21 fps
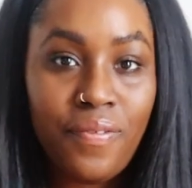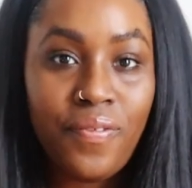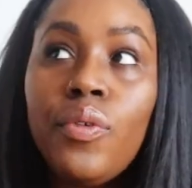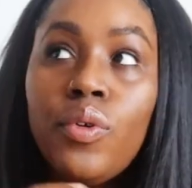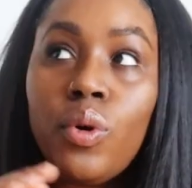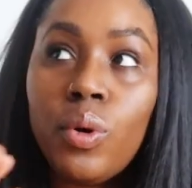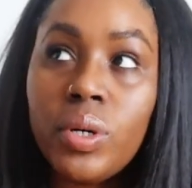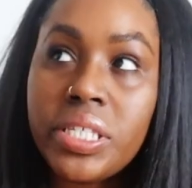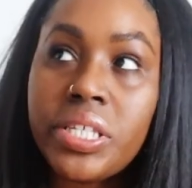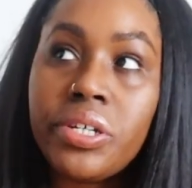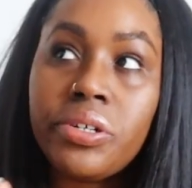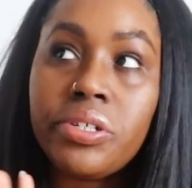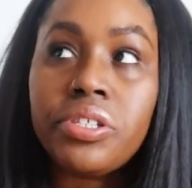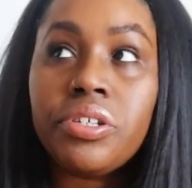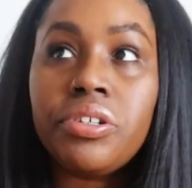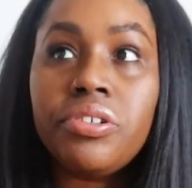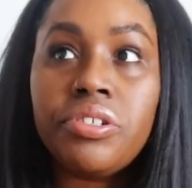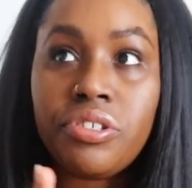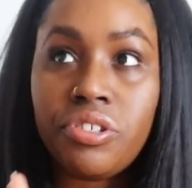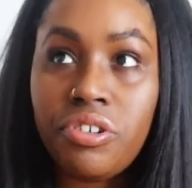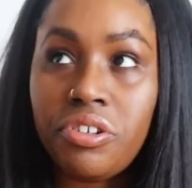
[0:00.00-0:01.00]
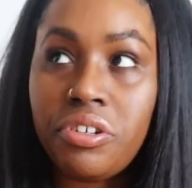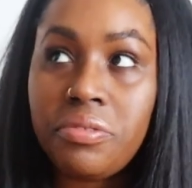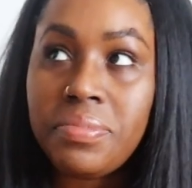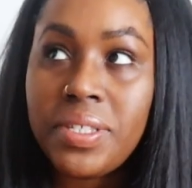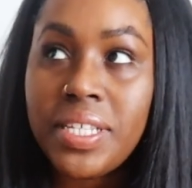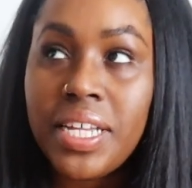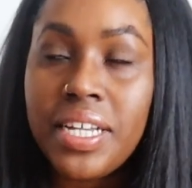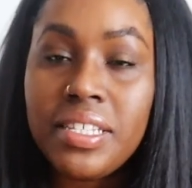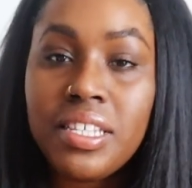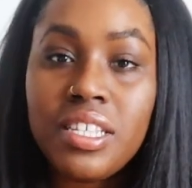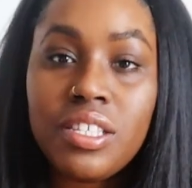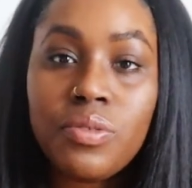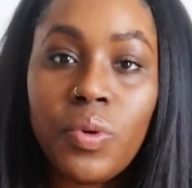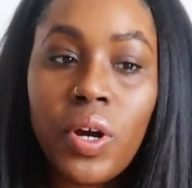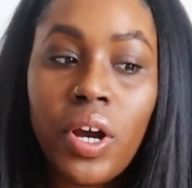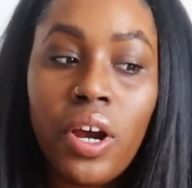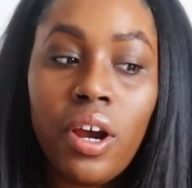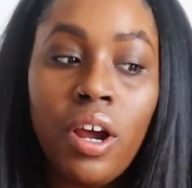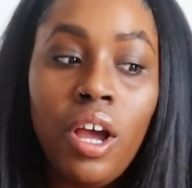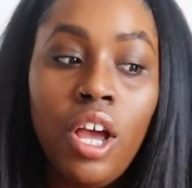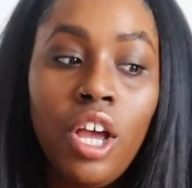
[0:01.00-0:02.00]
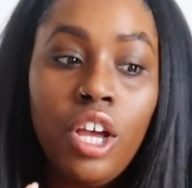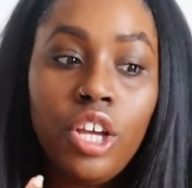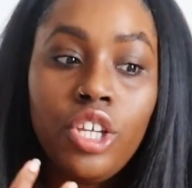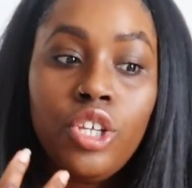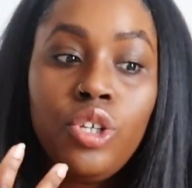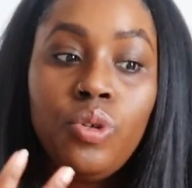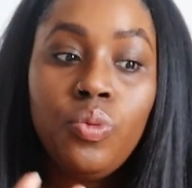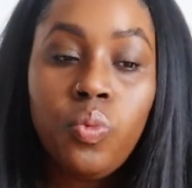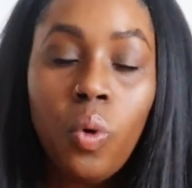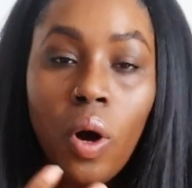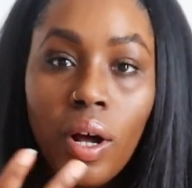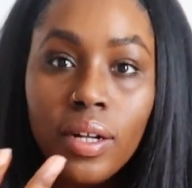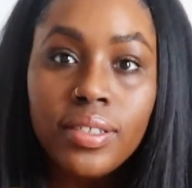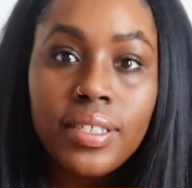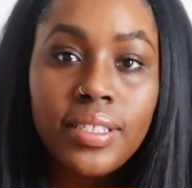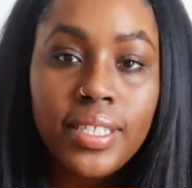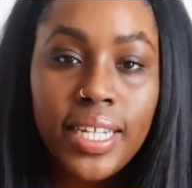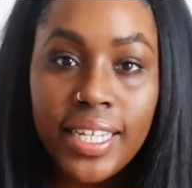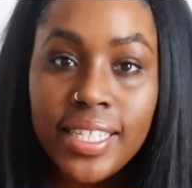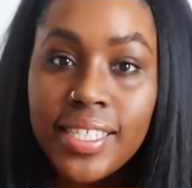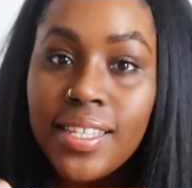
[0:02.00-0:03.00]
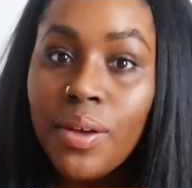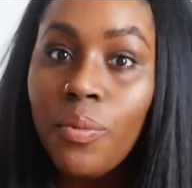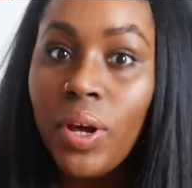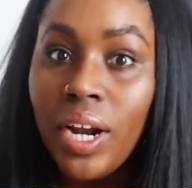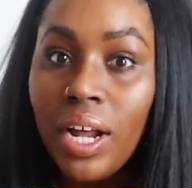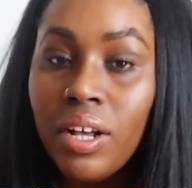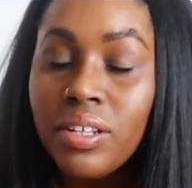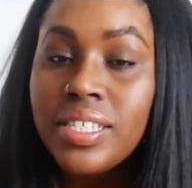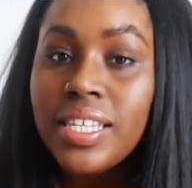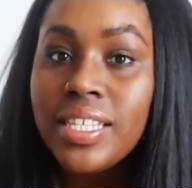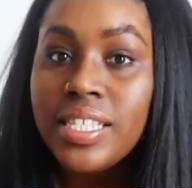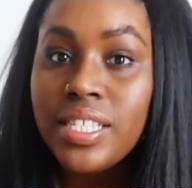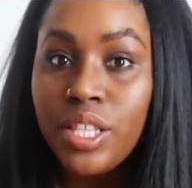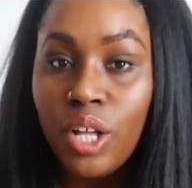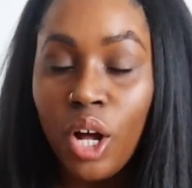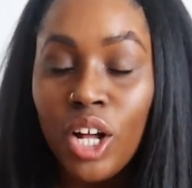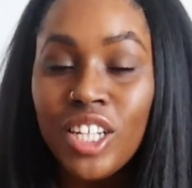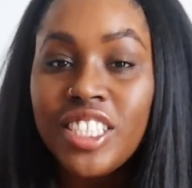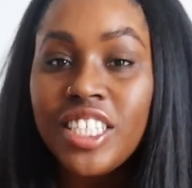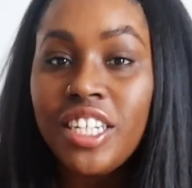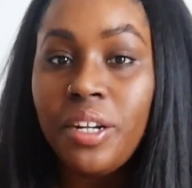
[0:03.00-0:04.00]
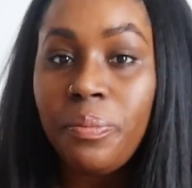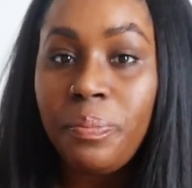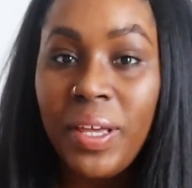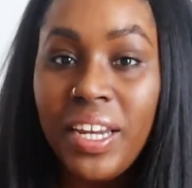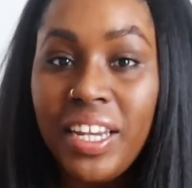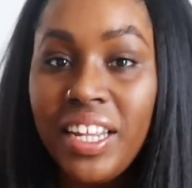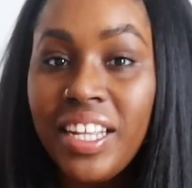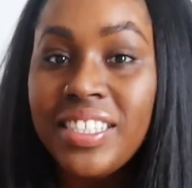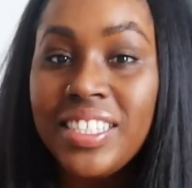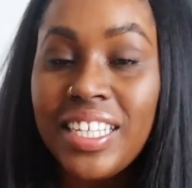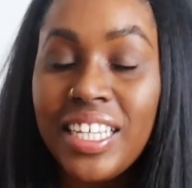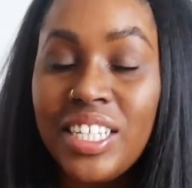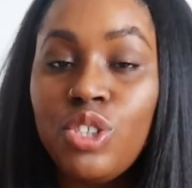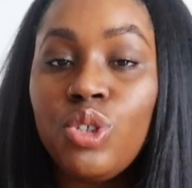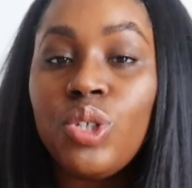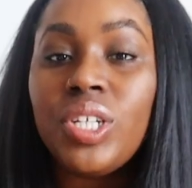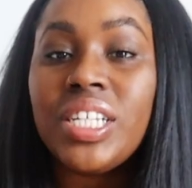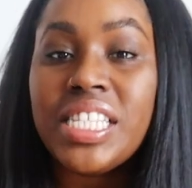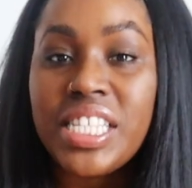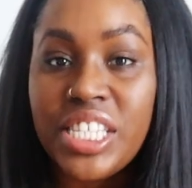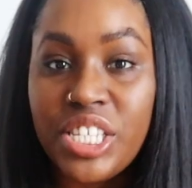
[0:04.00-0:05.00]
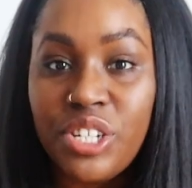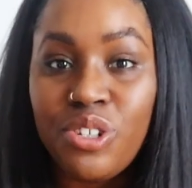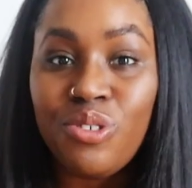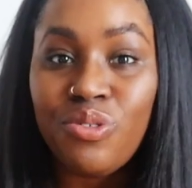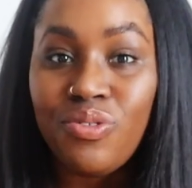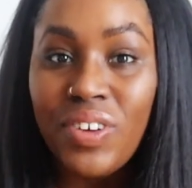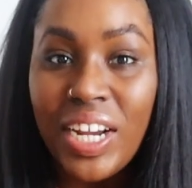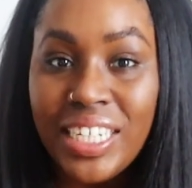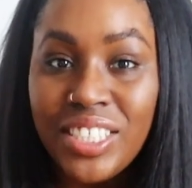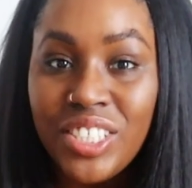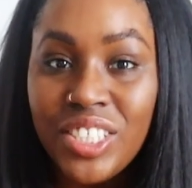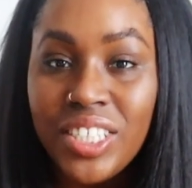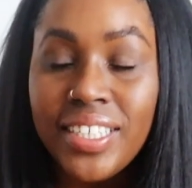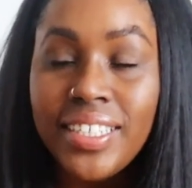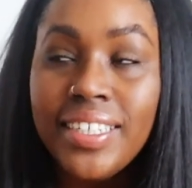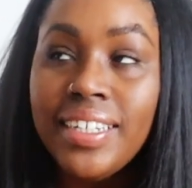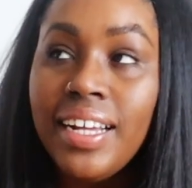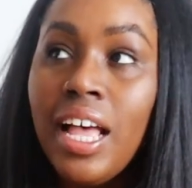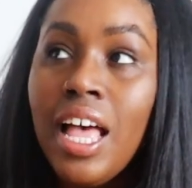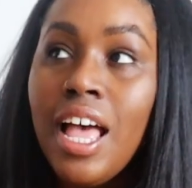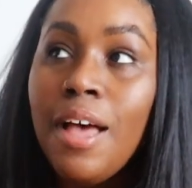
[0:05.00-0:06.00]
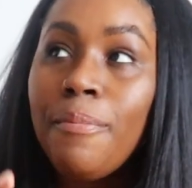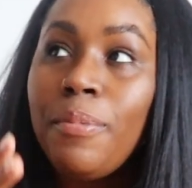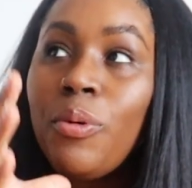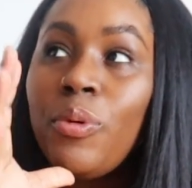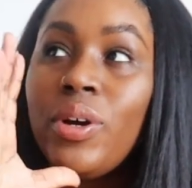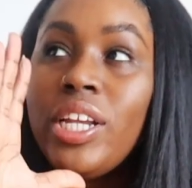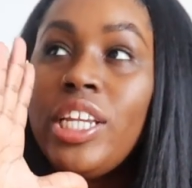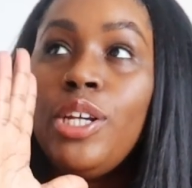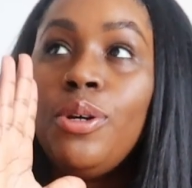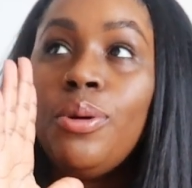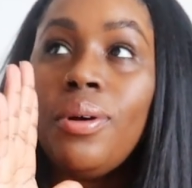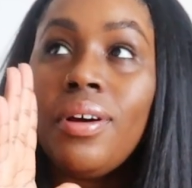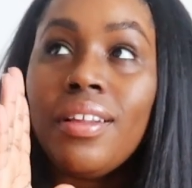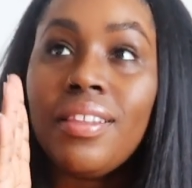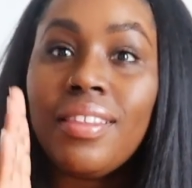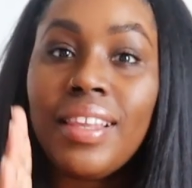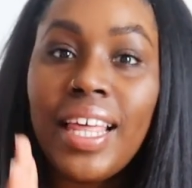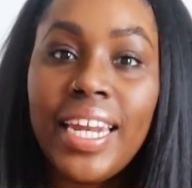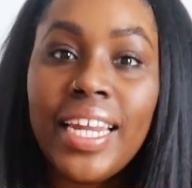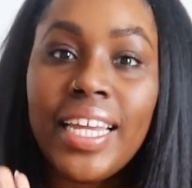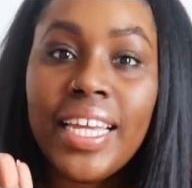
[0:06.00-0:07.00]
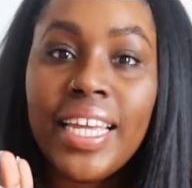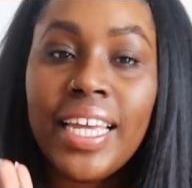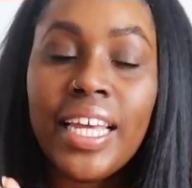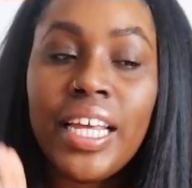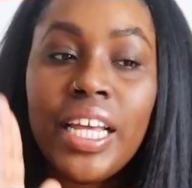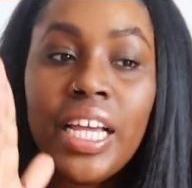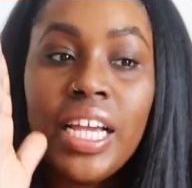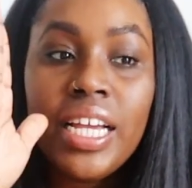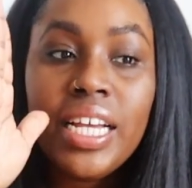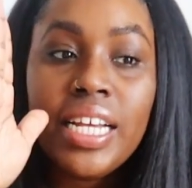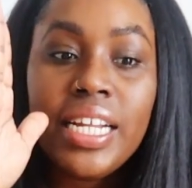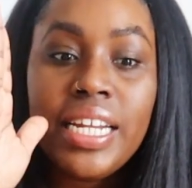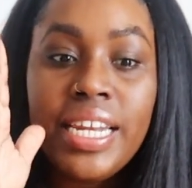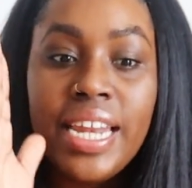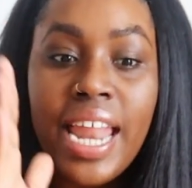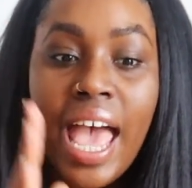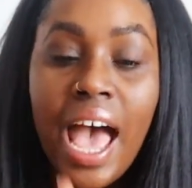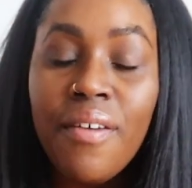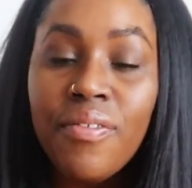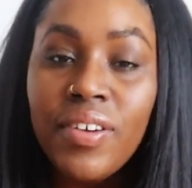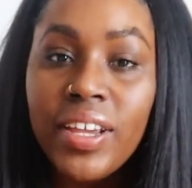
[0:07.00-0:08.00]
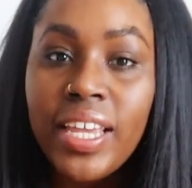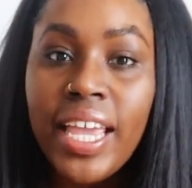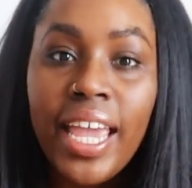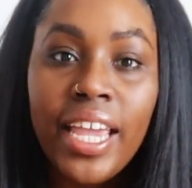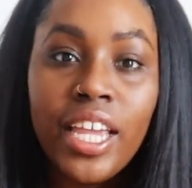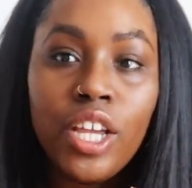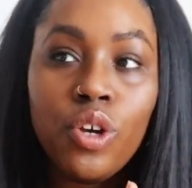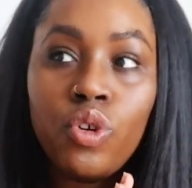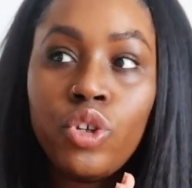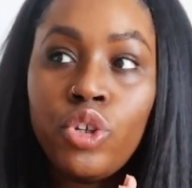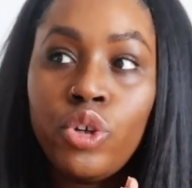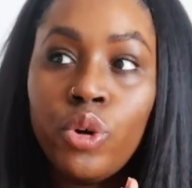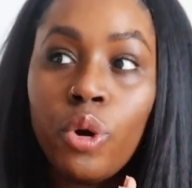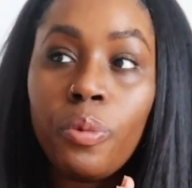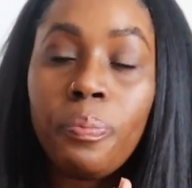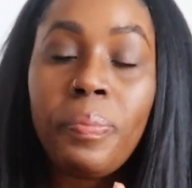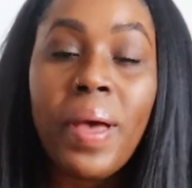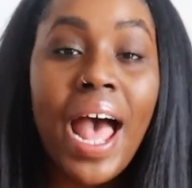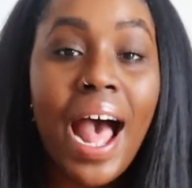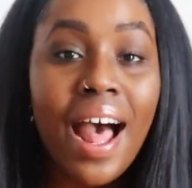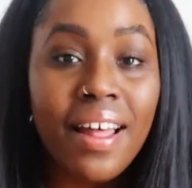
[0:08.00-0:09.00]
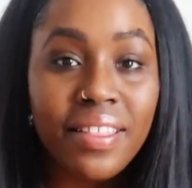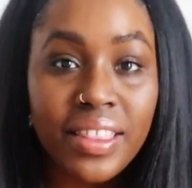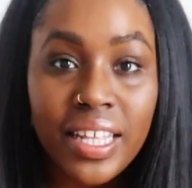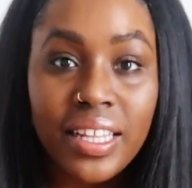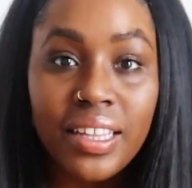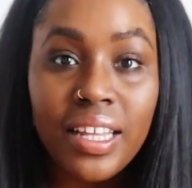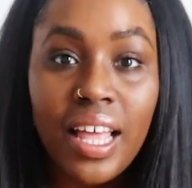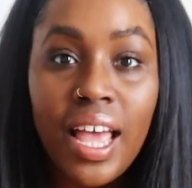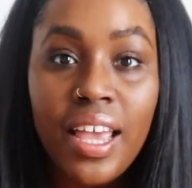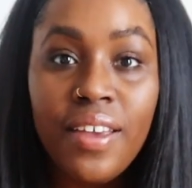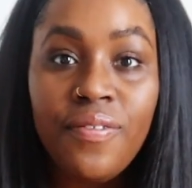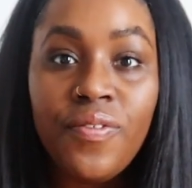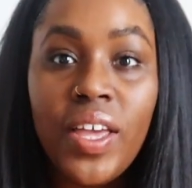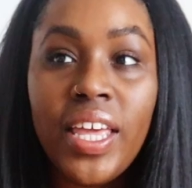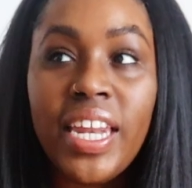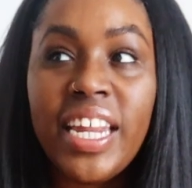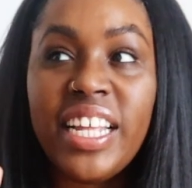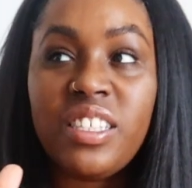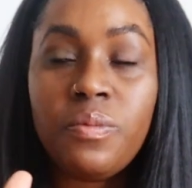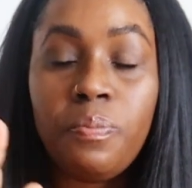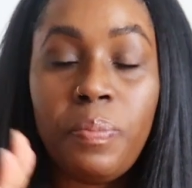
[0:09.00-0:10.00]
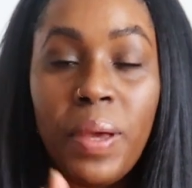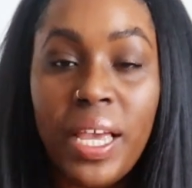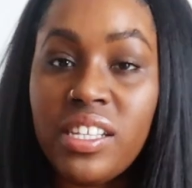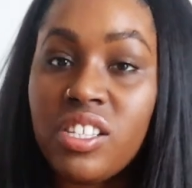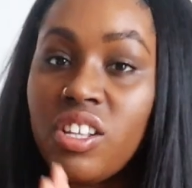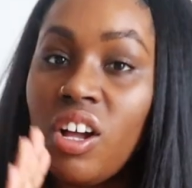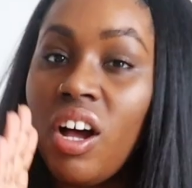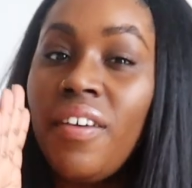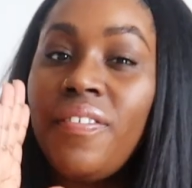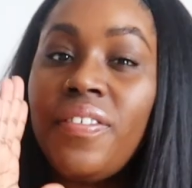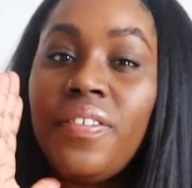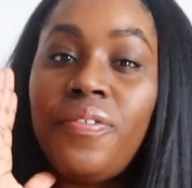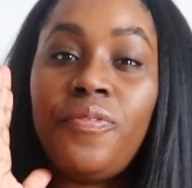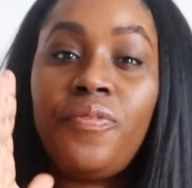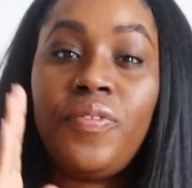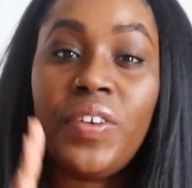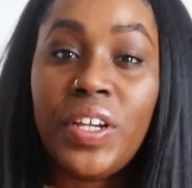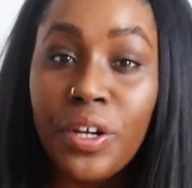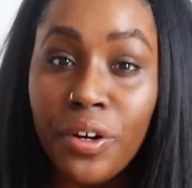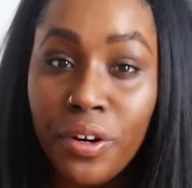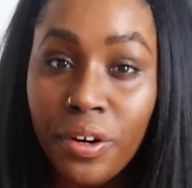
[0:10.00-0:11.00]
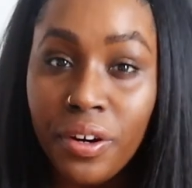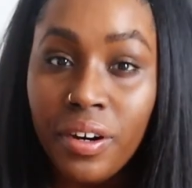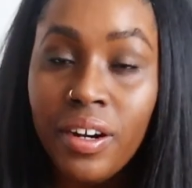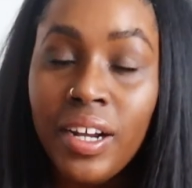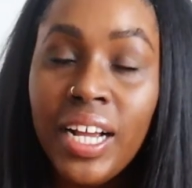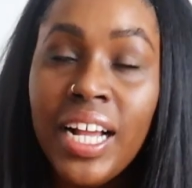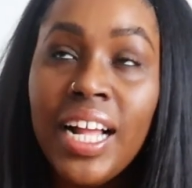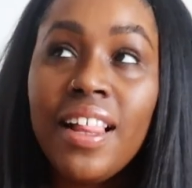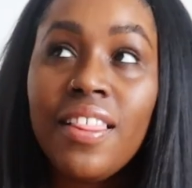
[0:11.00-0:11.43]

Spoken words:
Of course, there are certain circumstances where you want to take someone else's thoughts and opinions into consideration, but when you are letting it navigate your path in life and it's based off of fear,